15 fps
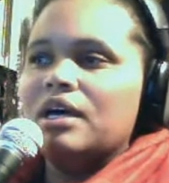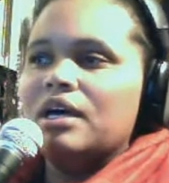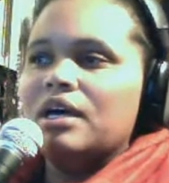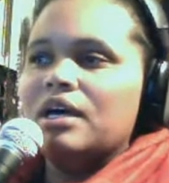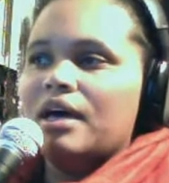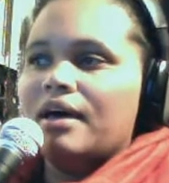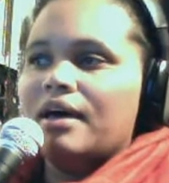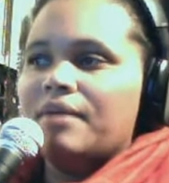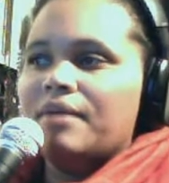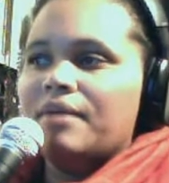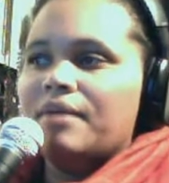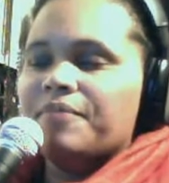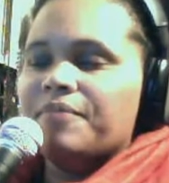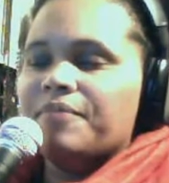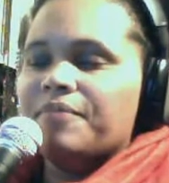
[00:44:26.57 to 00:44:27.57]

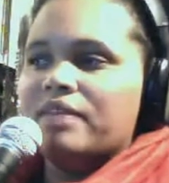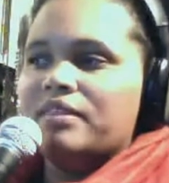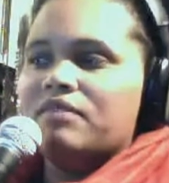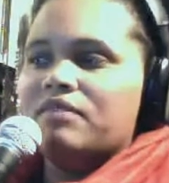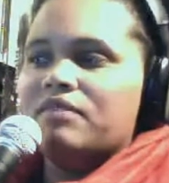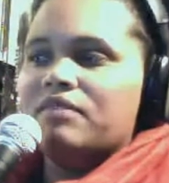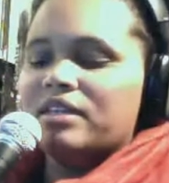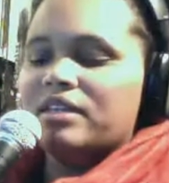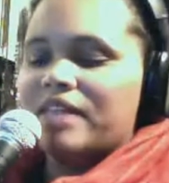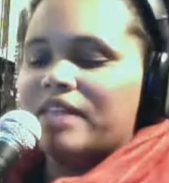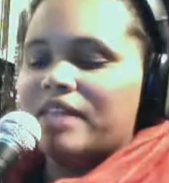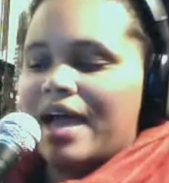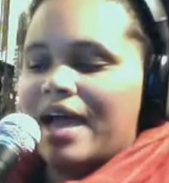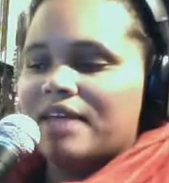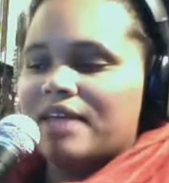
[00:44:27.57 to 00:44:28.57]
And then the very
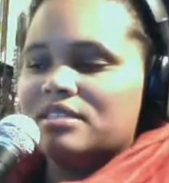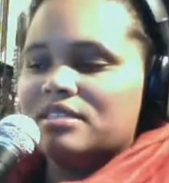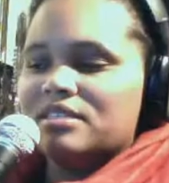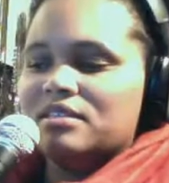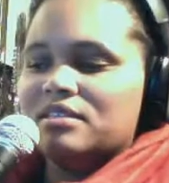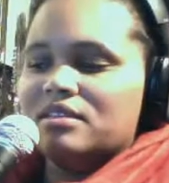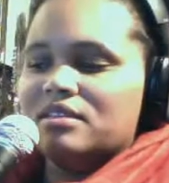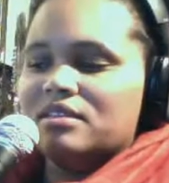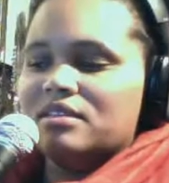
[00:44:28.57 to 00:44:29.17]
last